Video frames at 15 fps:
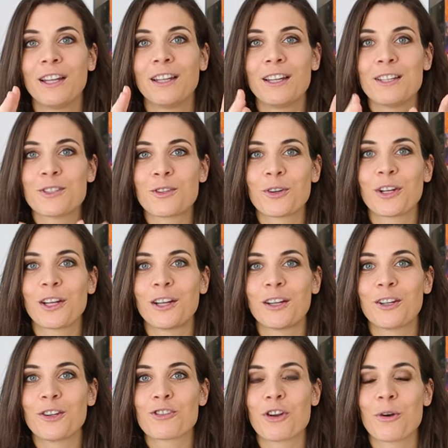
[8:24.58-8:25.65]
that is
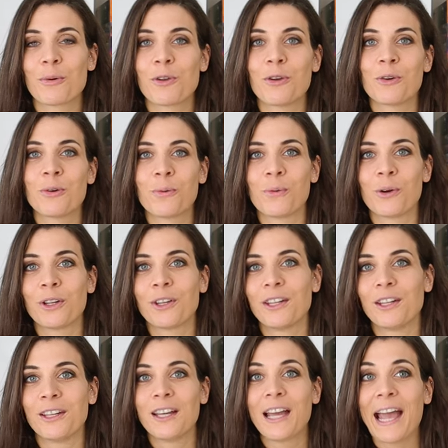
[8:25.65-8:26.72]
gonna show you what
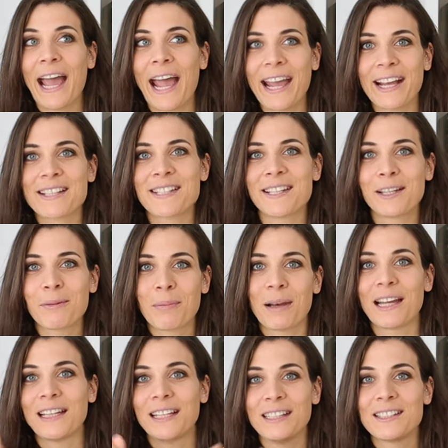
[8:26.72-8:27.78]
the exit
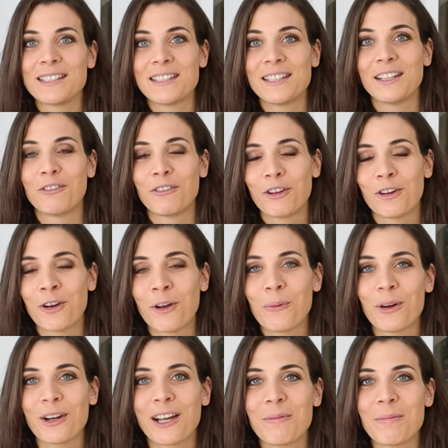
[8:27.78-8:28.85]
plan is, if you know
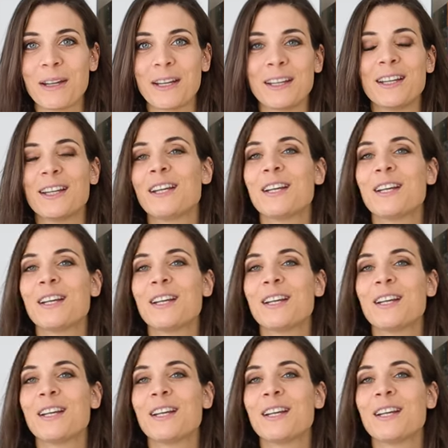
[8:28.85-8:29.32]
what I mean.